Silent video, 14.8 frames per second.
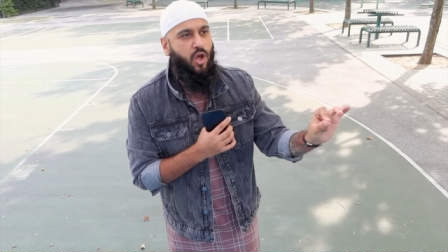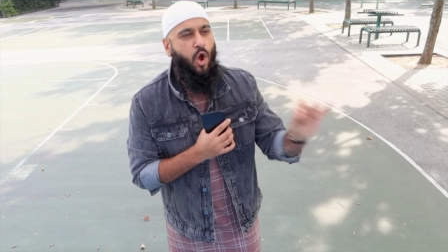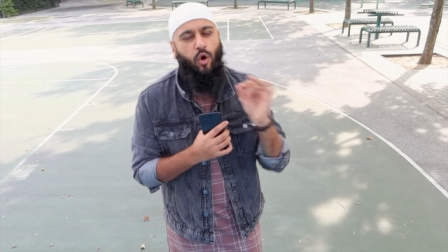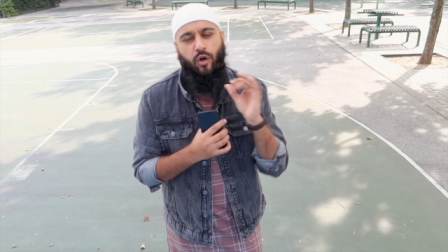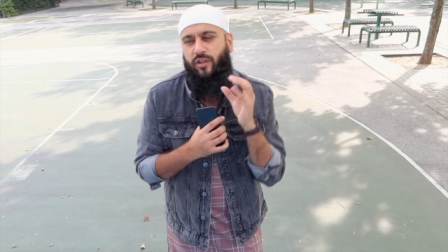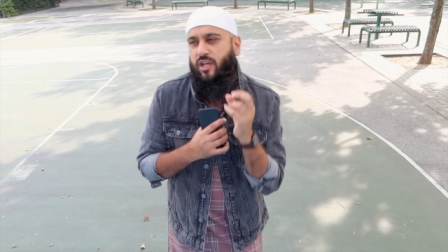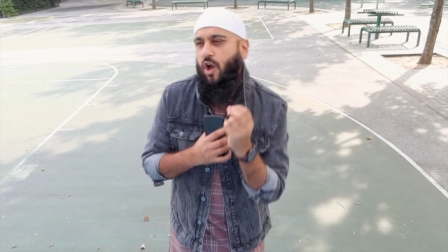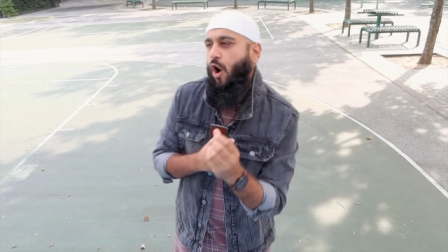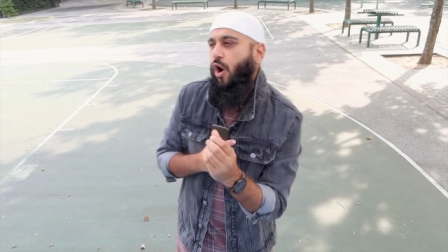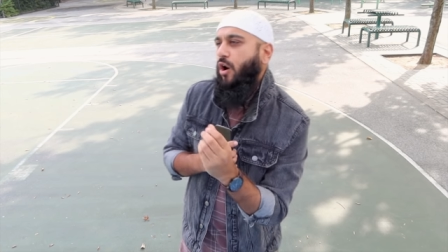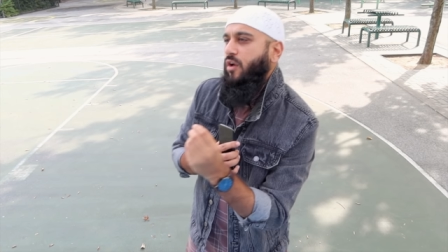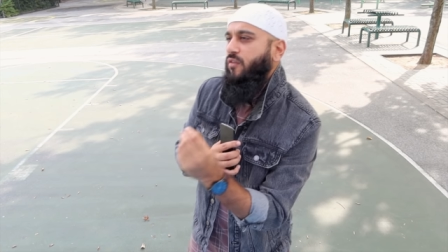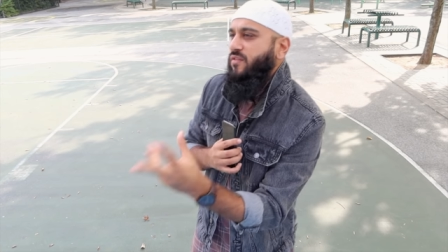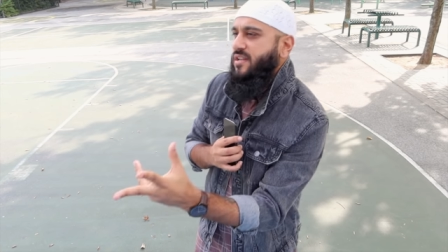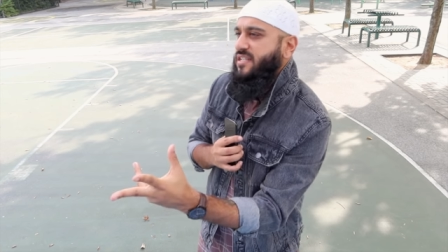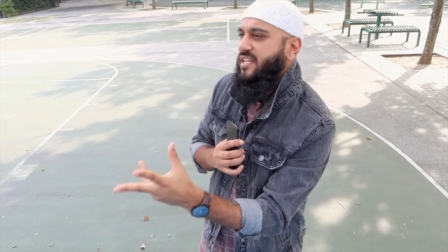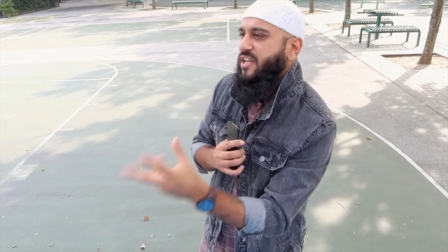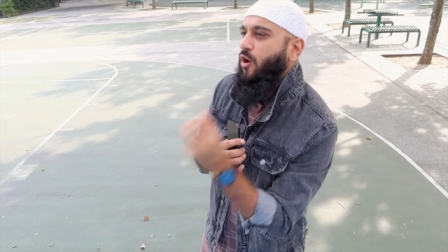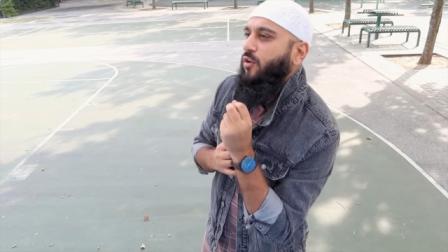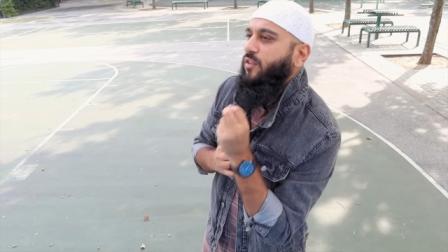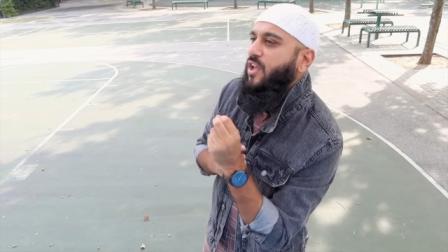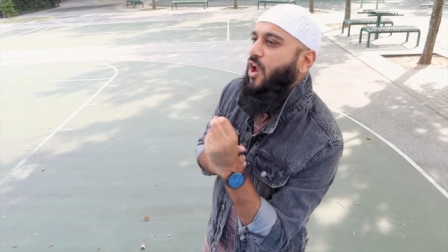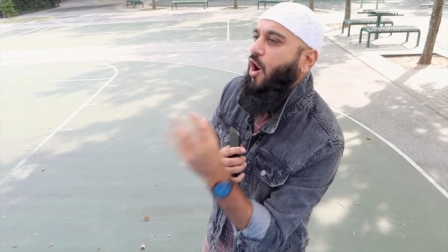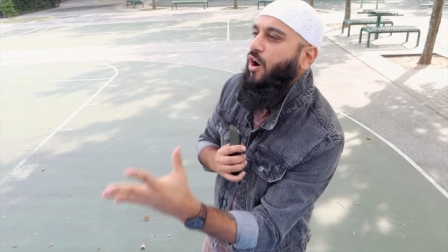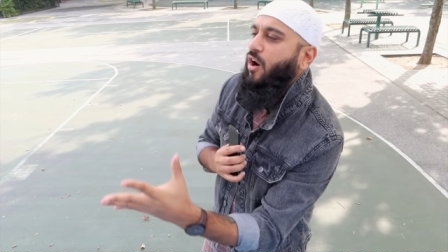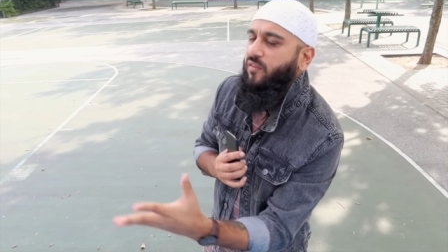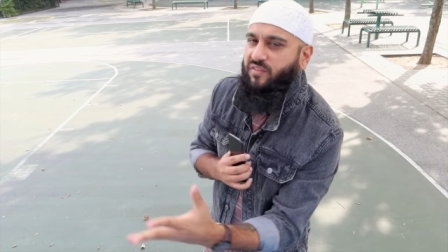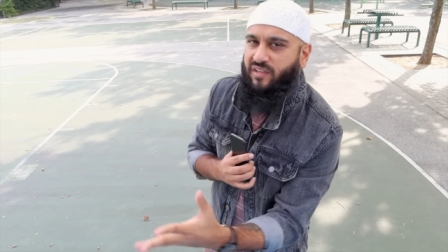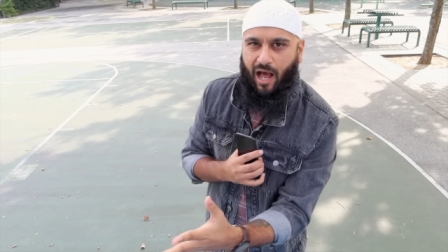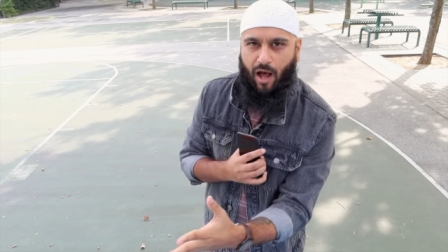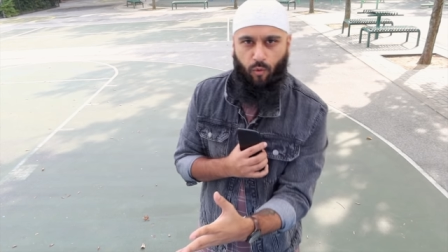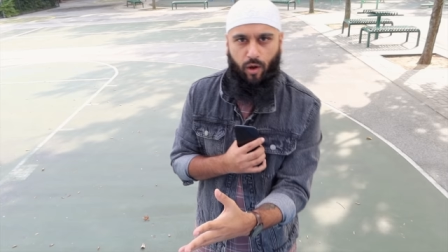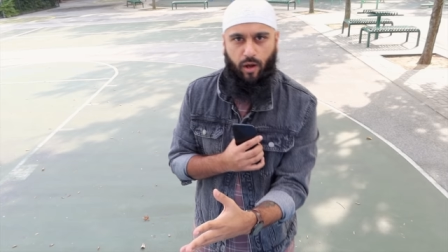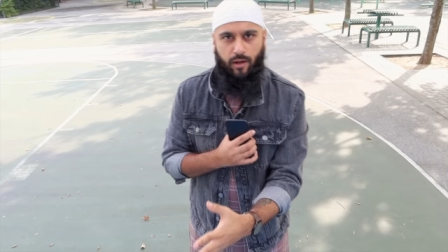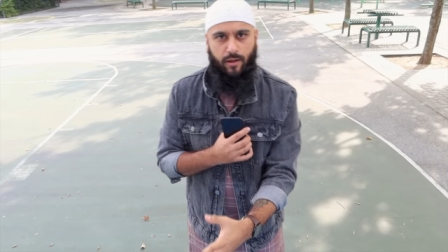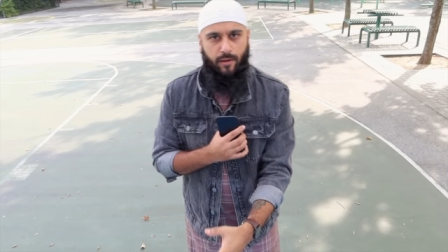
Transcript: or the art of nasiha, or the art of dawah.